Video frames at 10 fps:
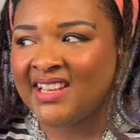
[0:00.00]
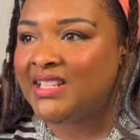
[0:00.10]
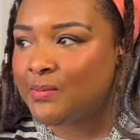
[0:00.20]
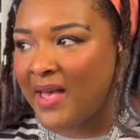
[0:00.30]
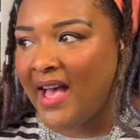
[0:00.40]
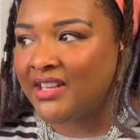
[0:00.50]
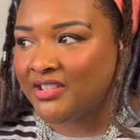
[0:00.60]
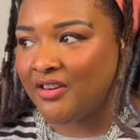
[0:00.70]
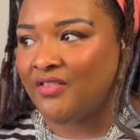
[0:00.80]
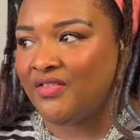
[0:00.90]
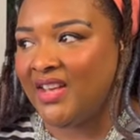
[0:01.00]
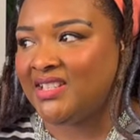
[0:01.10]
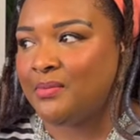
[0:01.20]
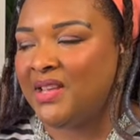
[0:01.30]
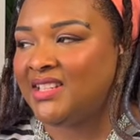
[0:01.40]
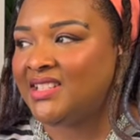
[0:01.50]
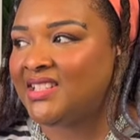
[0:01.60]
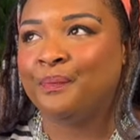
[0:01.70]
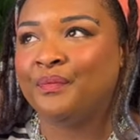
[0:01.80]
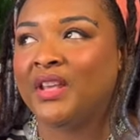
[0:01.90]
These bags are
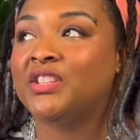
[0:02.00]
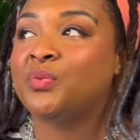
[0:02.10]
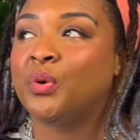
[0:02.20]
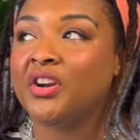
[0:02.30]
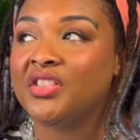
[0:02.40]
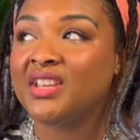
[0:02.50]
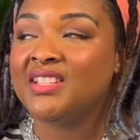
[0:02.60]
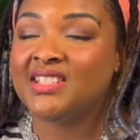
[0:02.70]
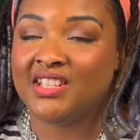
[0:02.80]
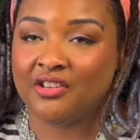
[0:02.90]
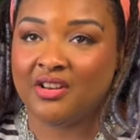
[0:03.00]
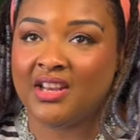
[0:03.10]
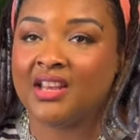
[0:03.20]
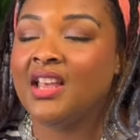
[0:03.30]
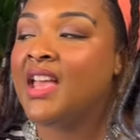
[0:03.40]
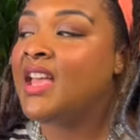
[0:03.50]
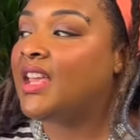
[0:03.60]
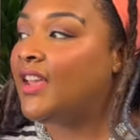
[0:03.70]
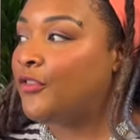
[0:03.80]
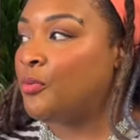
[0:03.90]
investments. It's worth considering
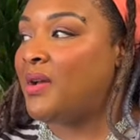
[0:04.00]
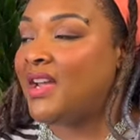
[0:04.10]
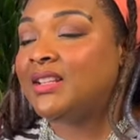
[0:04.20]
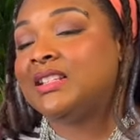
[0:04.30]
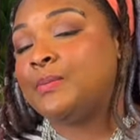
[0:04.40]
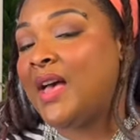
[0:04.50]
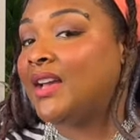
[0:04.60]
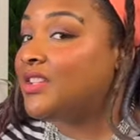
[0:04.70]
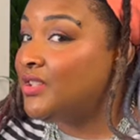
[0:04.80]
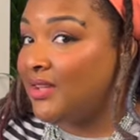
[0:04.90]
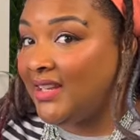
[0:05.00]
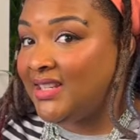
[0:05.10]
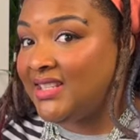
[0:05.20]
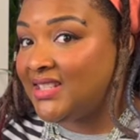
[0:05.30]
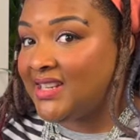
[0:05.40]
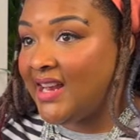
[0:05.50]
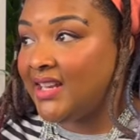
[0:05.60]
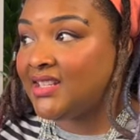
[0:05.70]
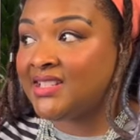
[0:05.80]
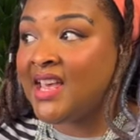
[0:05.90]
if you're buying this bag because you like the
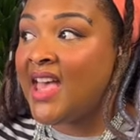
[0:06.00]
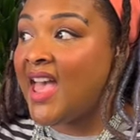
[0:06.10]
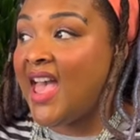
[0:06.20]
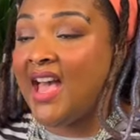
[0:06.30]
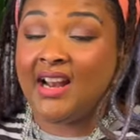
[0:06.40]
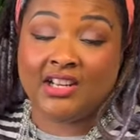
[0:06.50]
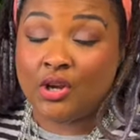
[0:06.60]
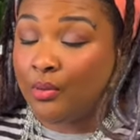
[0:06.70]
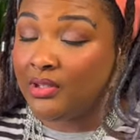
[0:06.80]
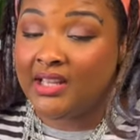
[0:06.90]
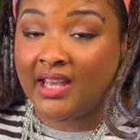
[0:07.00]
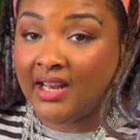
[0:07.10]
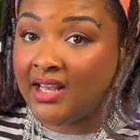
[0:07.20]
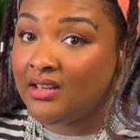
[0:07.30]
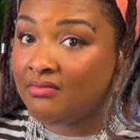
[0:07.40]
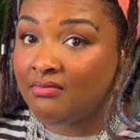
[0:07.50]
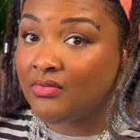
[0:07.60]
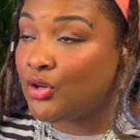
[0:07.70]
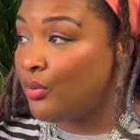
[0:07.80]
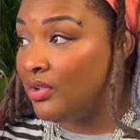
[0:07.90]
aesthetics, and I totally get it,
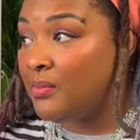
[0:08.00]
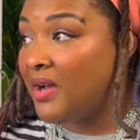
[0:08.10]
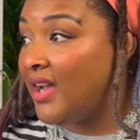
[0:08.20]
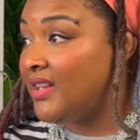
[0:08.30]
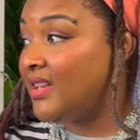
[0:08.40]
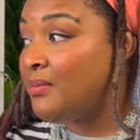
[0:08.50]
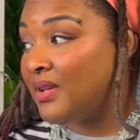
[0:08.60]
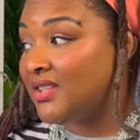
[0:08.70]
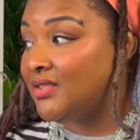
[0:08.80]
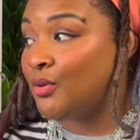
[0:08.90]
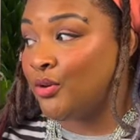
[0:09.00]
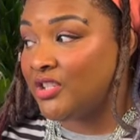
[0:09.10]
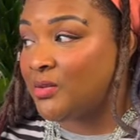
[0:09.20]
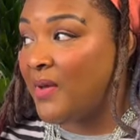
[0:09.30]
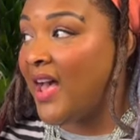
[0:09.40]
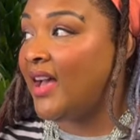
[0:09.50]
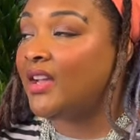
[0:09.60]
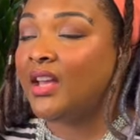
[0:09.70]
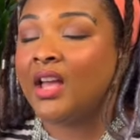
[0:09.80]
totally behind it because gorgeous bag